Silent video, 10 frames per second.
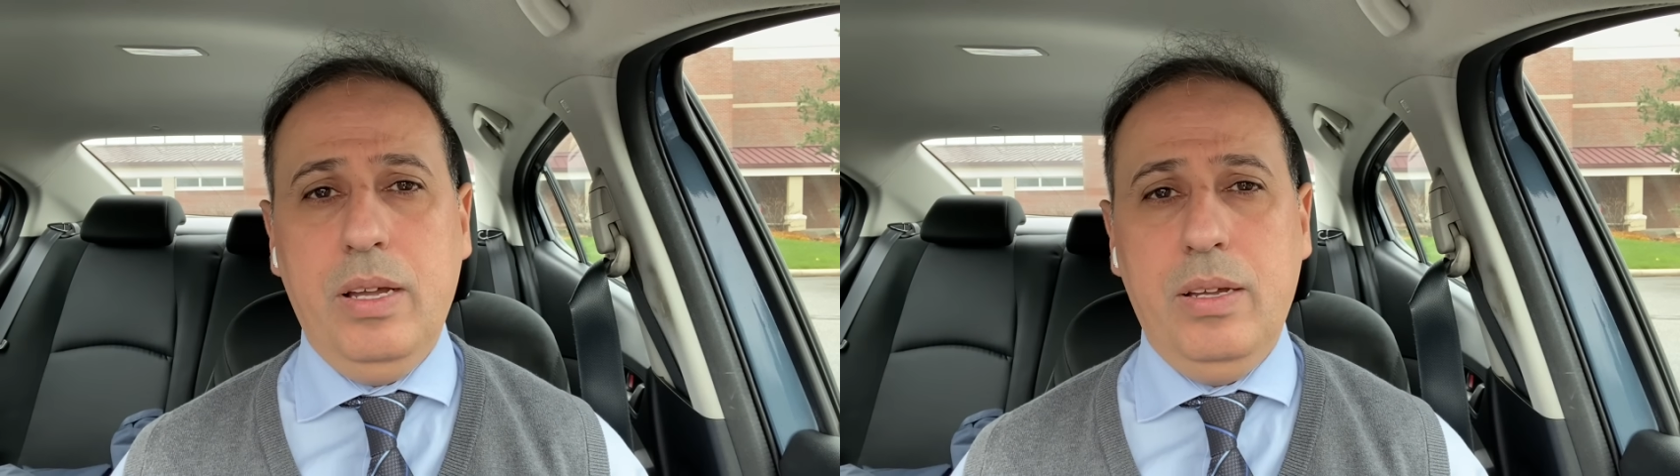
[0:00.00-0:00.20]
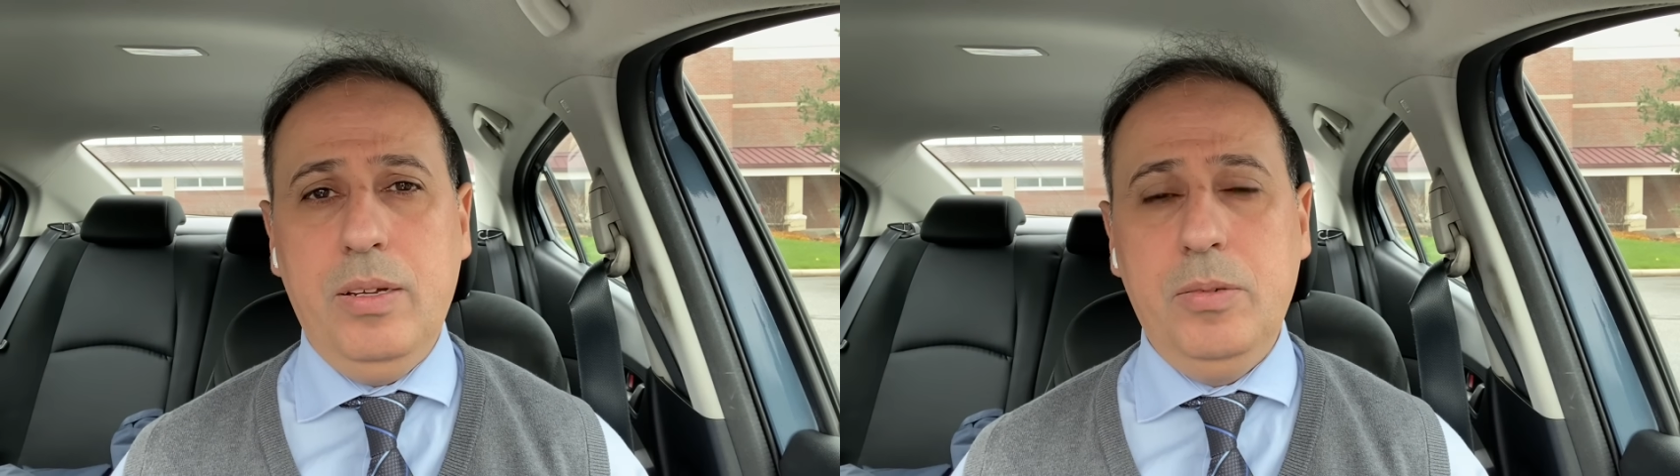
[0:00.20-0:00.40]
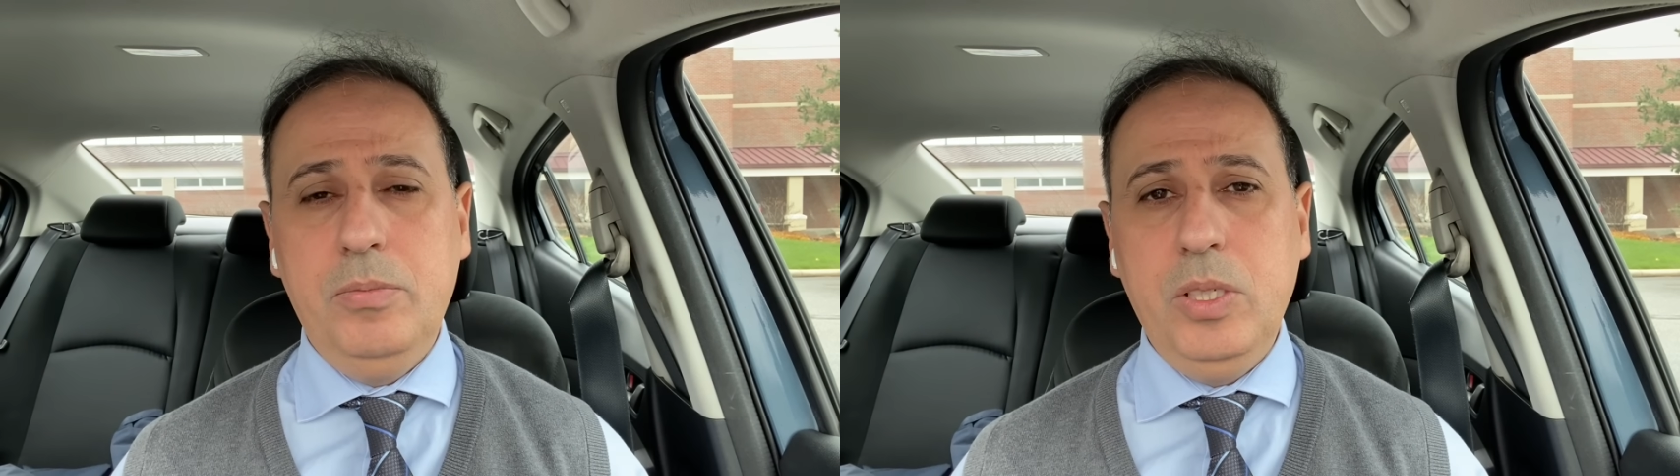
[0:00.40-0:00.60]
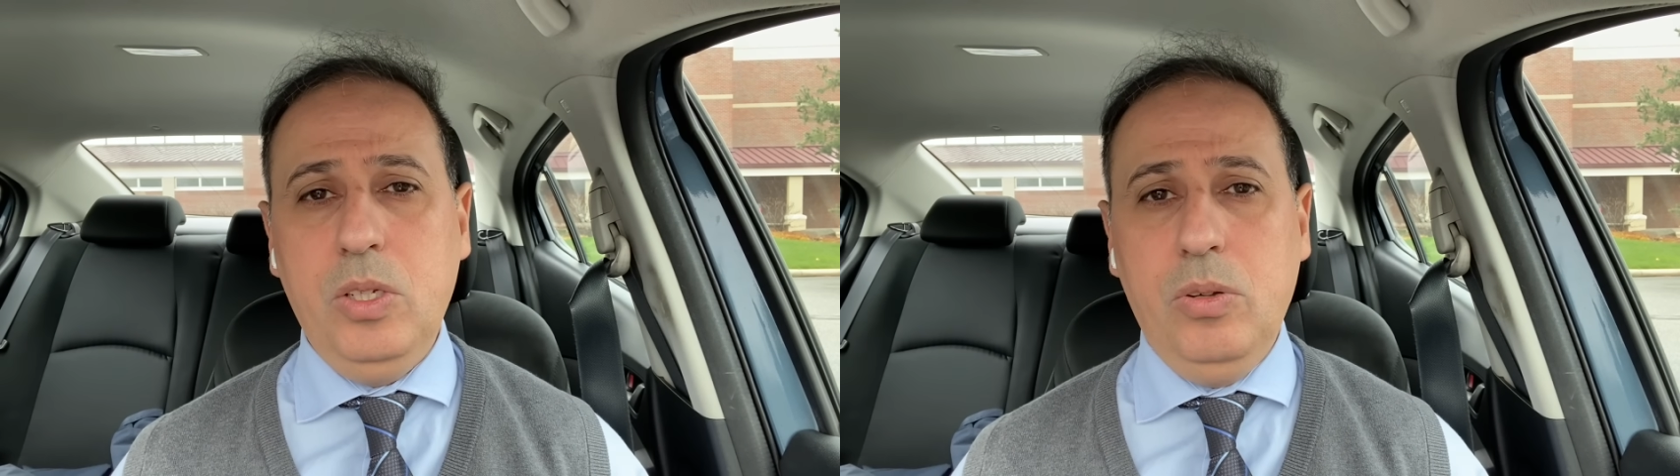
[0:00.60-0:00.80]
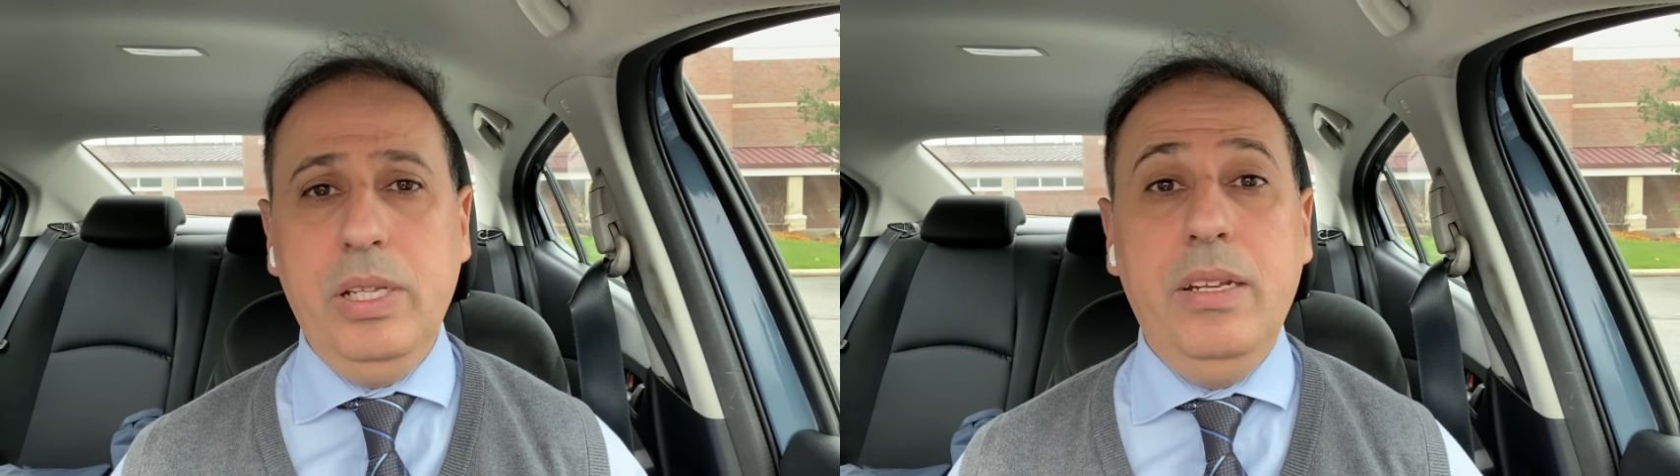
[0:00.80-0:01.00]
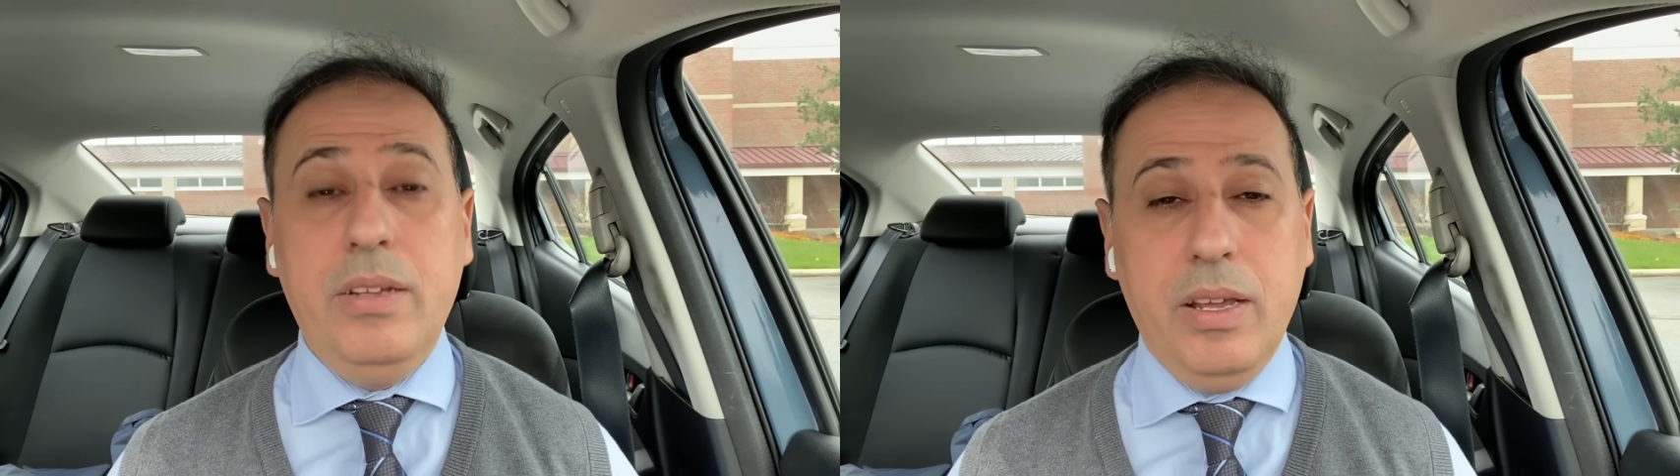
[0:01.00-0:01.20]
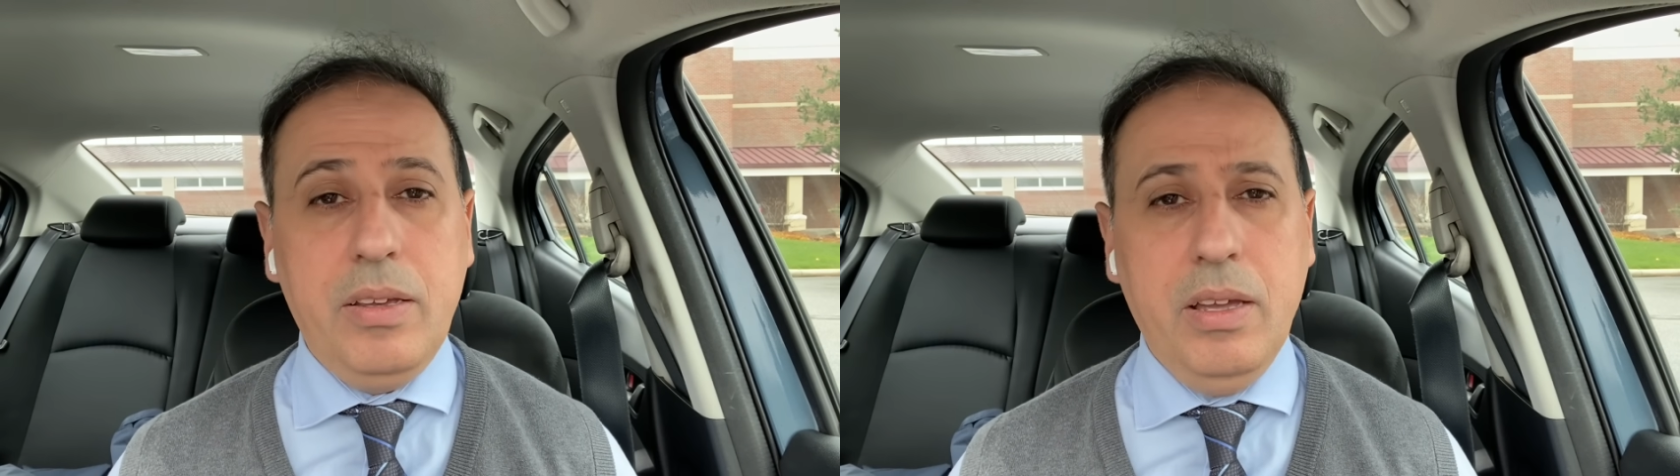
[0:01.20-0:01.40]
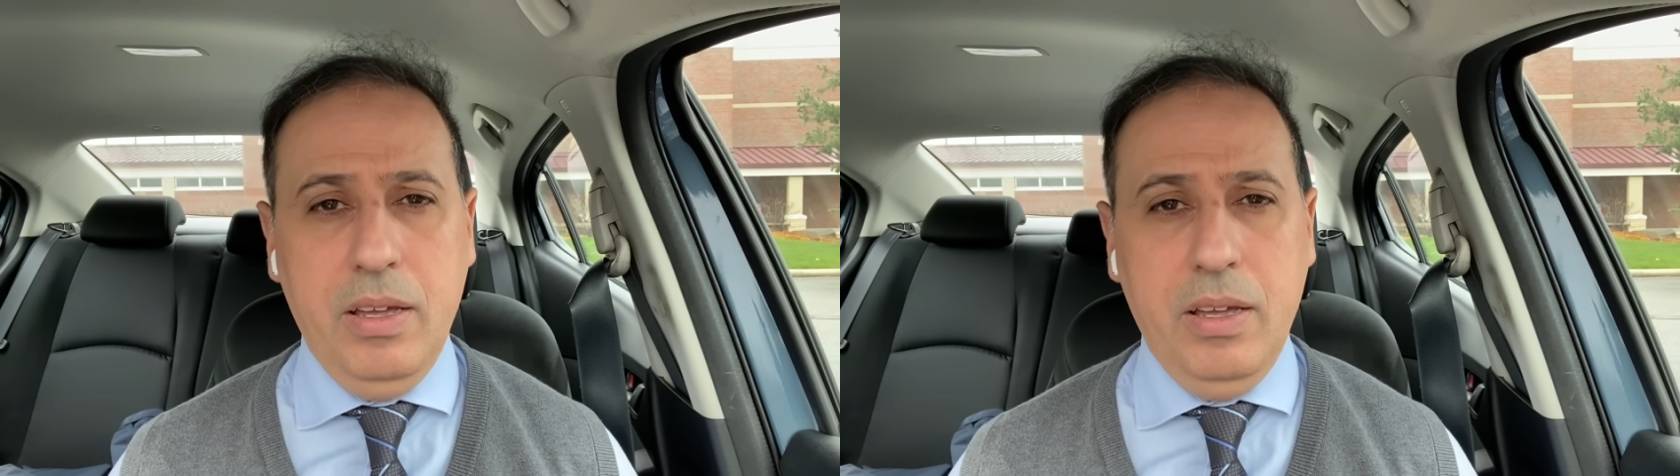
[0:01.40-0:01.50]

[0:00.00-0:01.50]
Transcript: um, you know leading